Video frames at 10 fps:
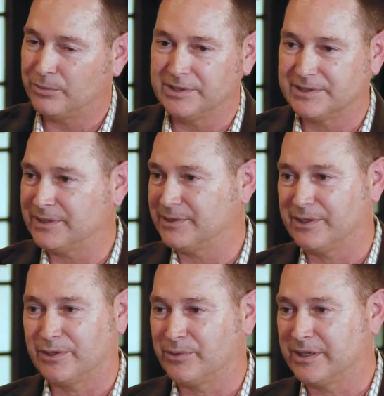We see it
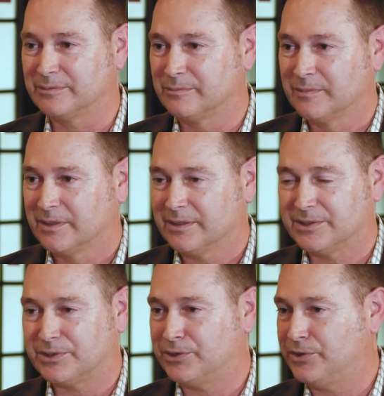the other way.
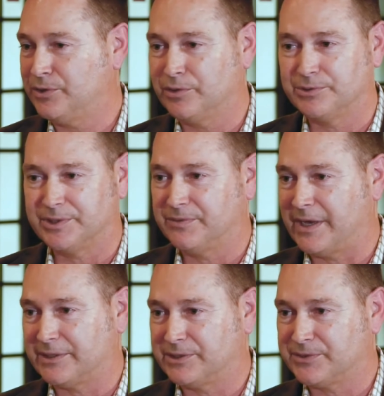It's a huge
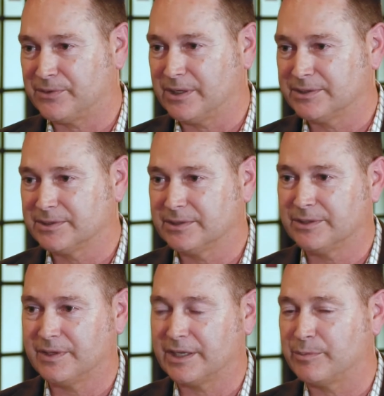advantage for us.
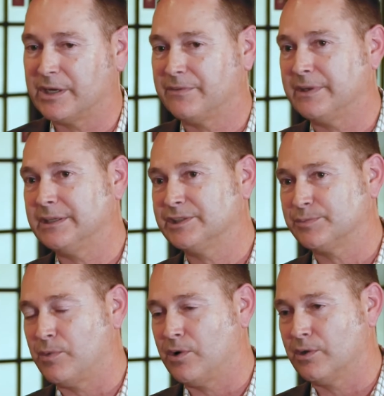You think about it, if any
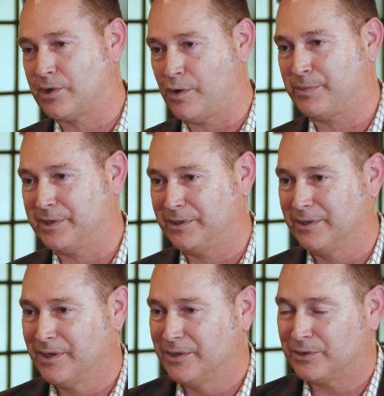small
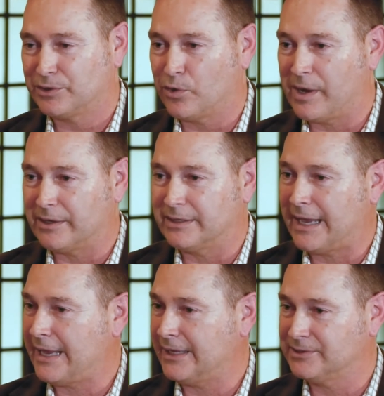company could go out
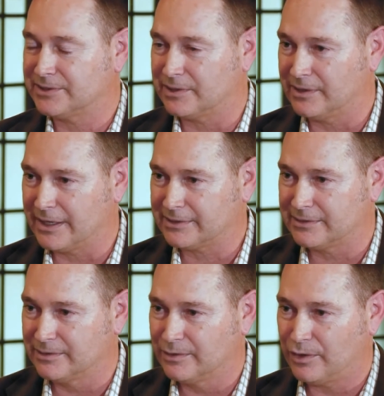and hand
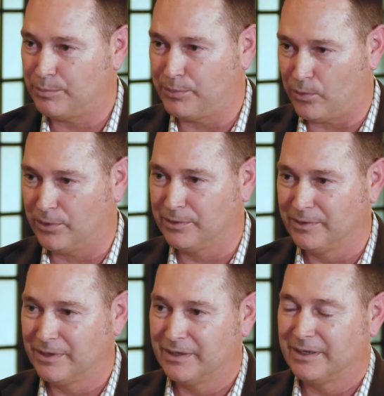select a
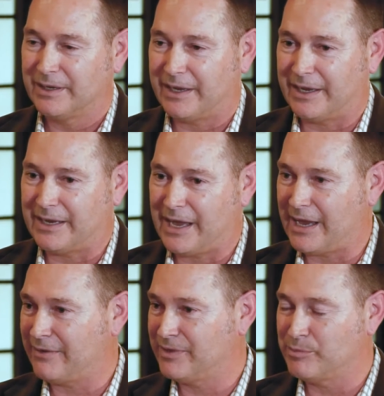board and
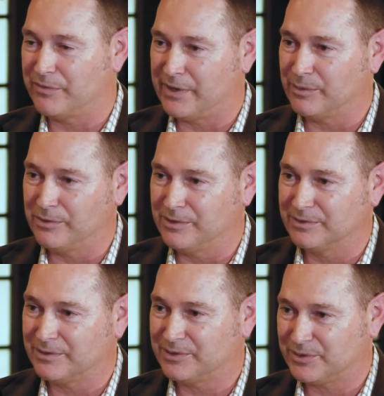have them
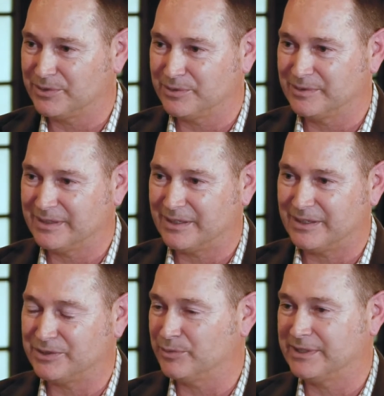available to you,
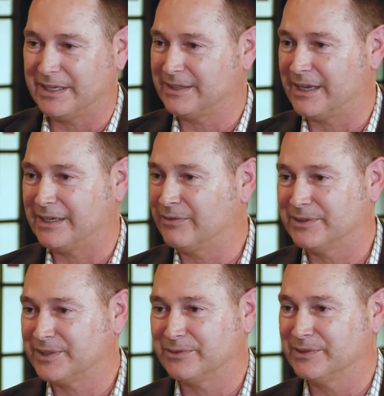you would take that
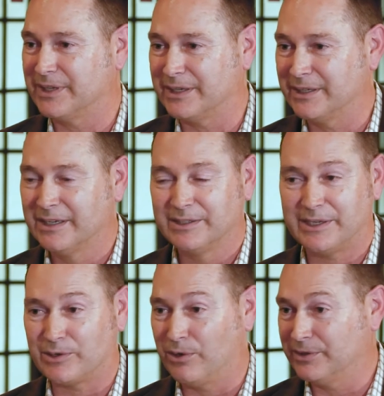every single day,
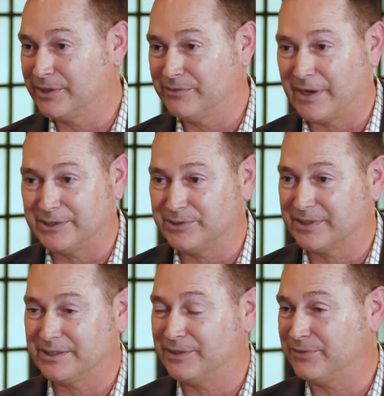take all the advice
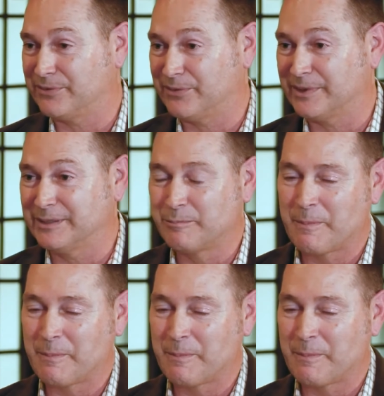you could get for free.